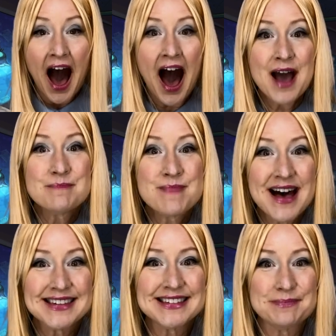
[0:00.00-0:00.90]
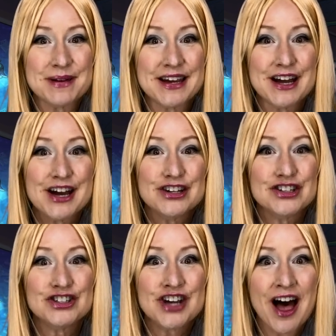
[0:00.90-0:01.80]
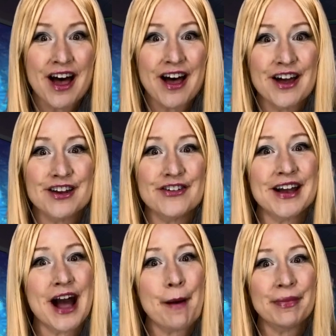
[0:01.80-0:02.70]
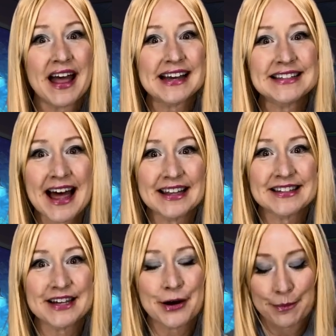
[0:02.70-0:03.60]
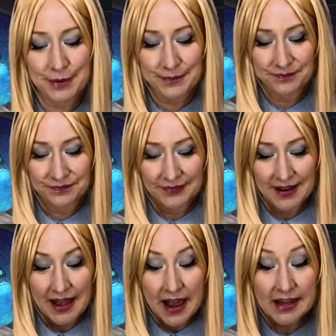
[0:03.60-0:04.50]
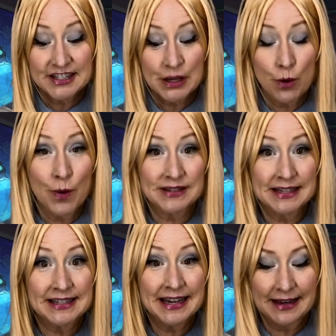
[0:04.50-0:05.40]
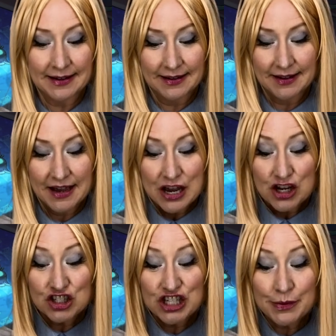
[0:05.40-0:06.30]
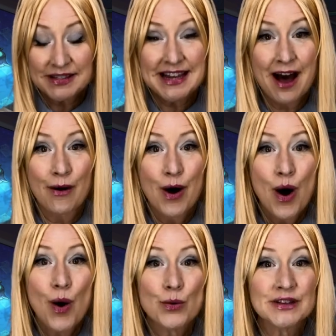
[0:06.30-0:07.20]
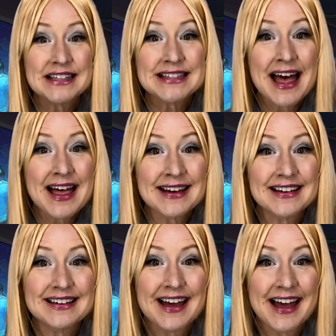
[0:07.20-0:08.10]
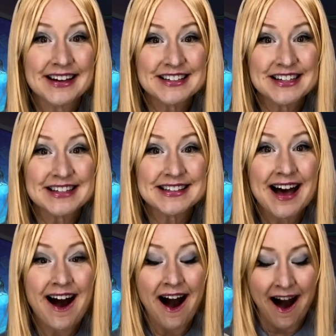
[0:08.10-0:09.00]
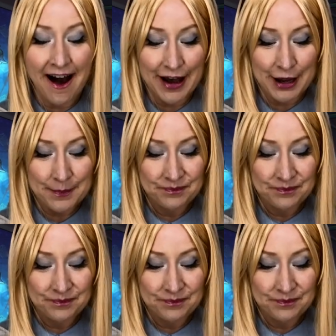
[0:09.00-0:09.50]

I must be shuddering up like a telescope. And so it was indeed. She was now only 10 inches high.